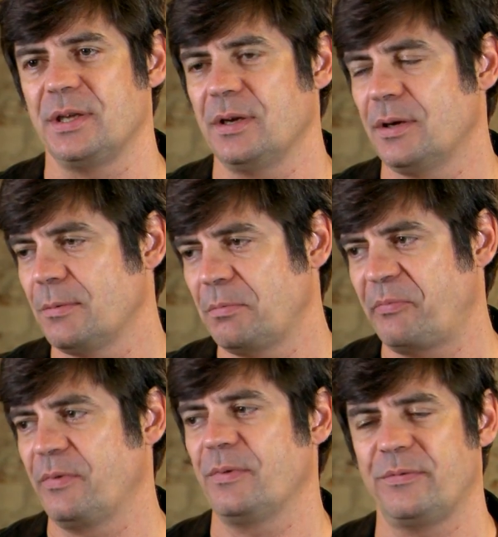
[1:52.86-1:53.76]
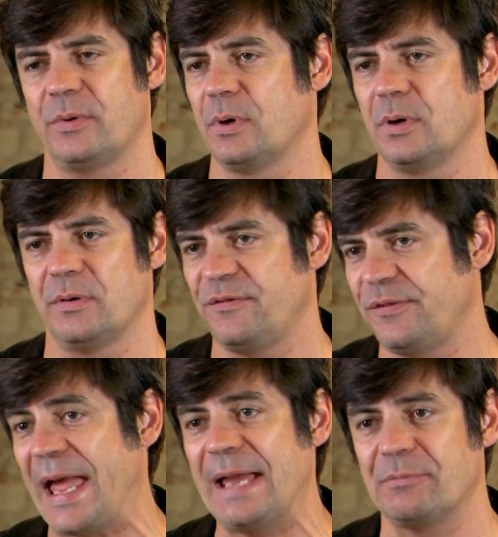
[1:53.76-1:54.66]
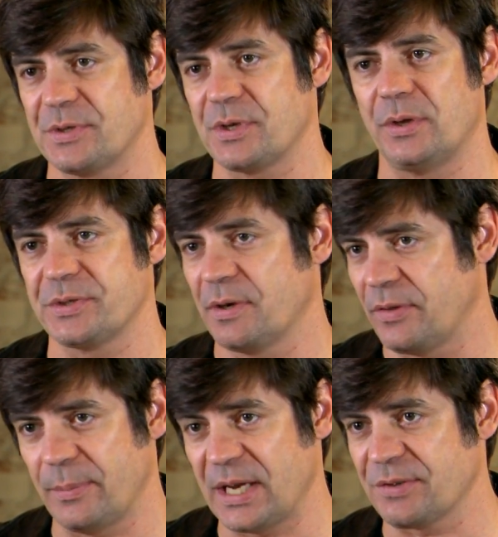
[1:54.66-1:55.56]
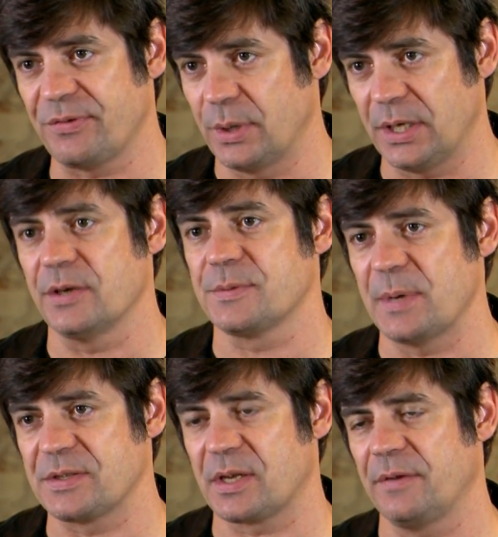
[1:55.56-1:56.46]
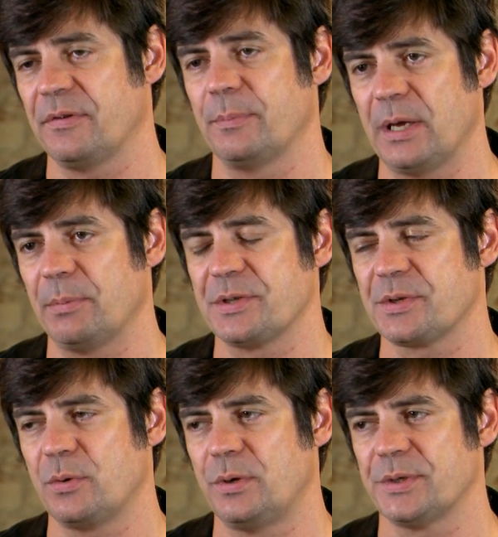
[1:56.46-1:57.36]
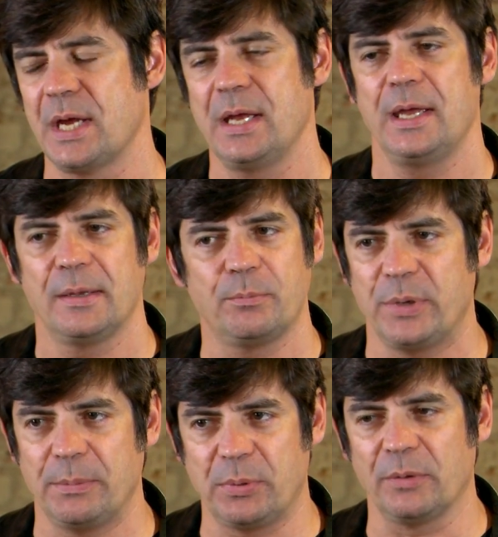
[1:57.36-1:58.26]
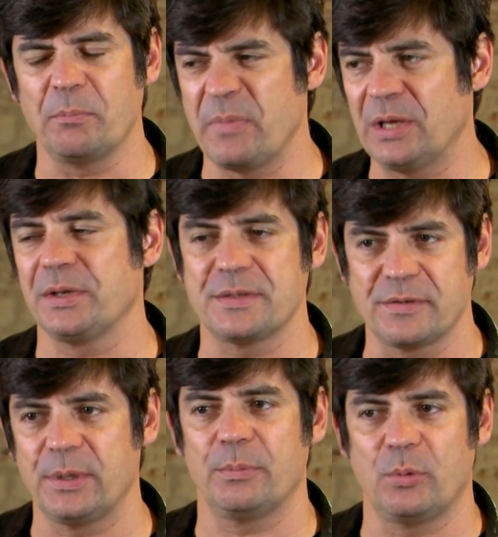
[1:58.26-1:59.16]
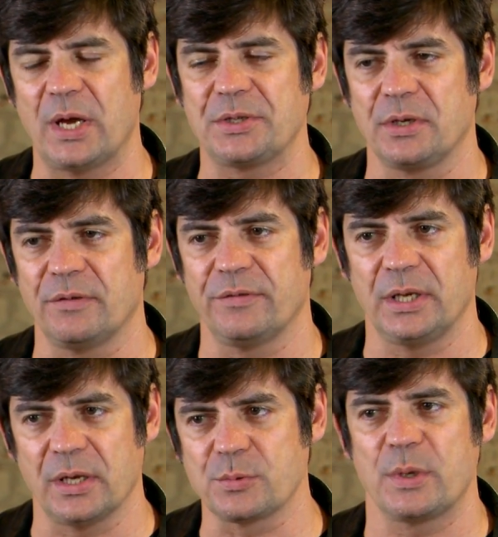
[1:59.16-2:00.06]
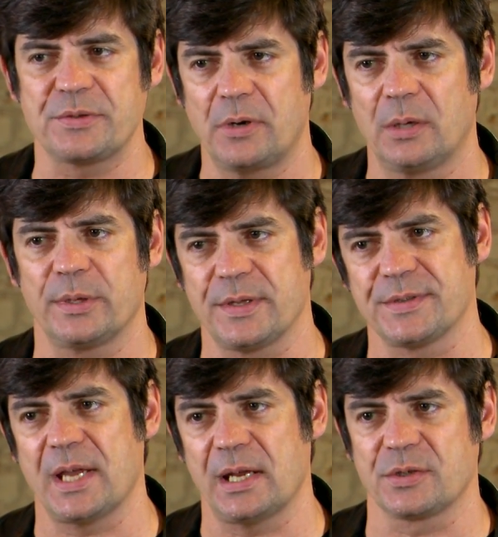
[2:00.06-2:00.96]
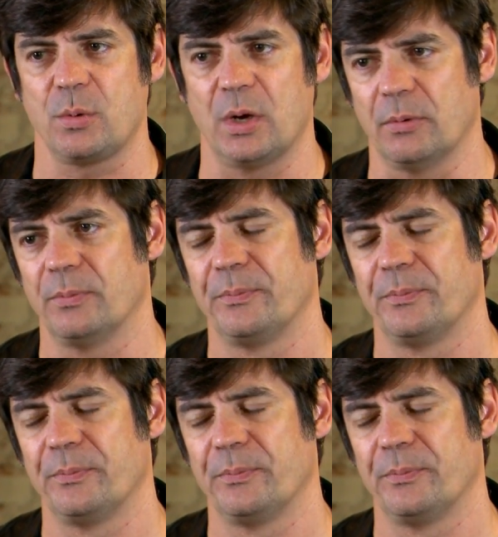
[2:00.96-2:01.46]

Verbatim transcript: a year for flat results over the past 40 years, basically, from public schools people, millions of people watching your videos. What's wrong with the status quo? The